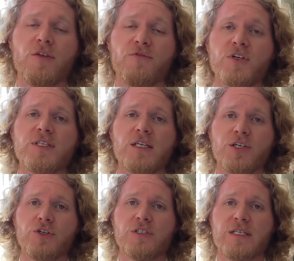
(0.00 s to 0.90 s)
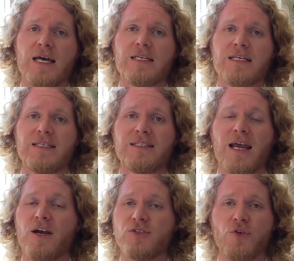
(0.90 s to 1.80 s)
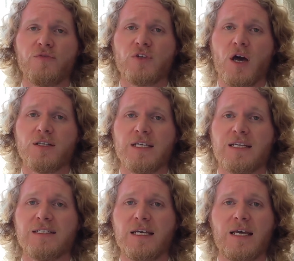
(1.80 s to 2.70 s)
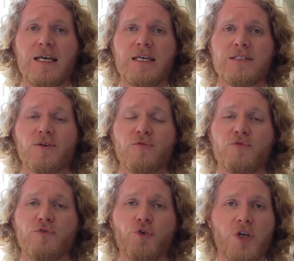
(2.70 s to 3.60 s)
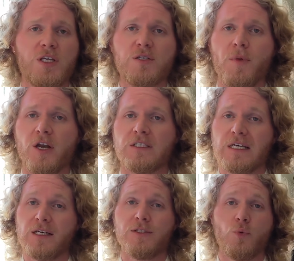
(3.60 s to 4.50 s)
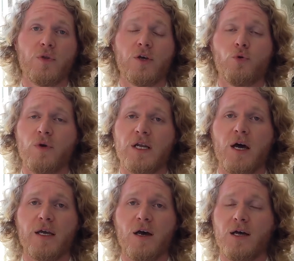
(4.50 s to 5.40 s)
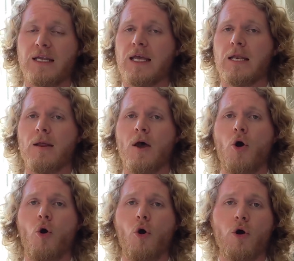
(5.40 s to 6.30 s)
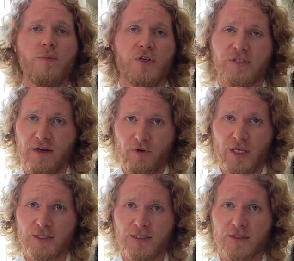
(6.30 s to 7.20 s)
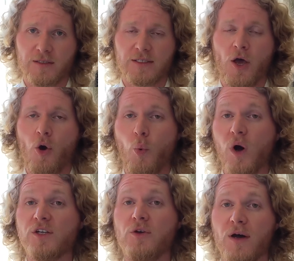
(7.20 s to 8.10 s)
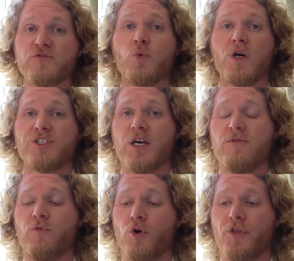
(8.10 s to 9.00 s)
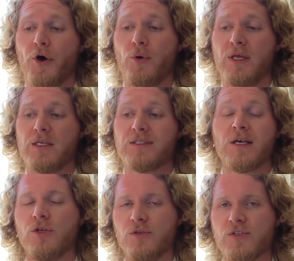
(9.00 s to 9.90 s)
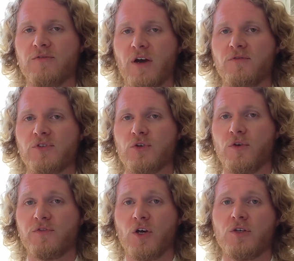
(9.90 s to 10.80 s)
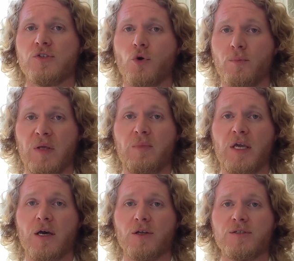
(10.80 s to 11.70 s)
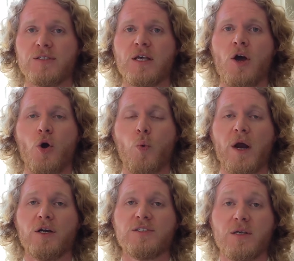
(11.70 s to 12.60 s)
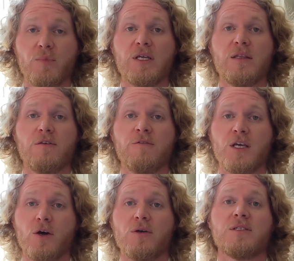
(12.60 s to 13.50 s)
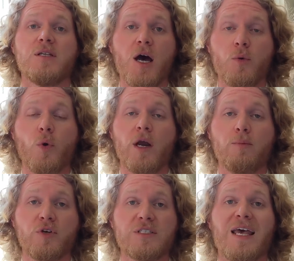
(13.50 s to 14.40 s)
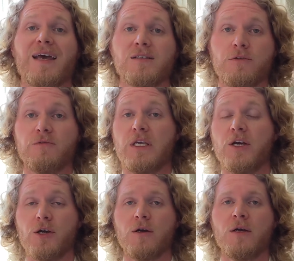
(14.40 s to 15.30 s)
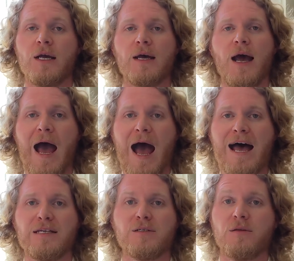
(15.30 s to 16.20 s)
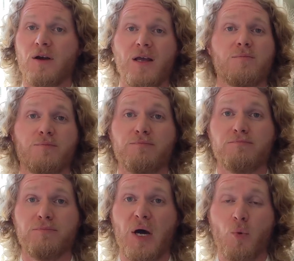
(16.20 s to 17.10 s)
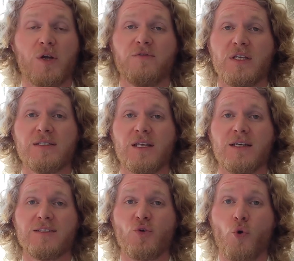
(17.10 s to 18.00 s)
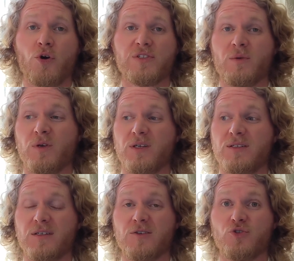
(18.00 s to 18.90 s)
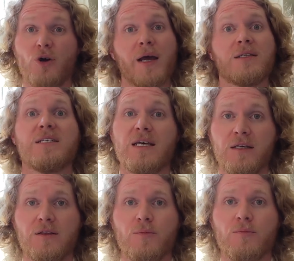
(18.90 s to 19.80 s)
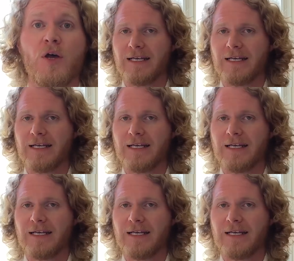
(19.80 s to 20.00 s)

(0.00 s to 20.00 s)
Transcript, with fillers: The first thing to understand is airsoft content is free to monetize with a green icon in almost every instance. What you have to watch out for though is use of airsoft guns or BB guns where somebody in the video is not wearing protective gear and they're hit by one of these things or somebody's trying to hit them.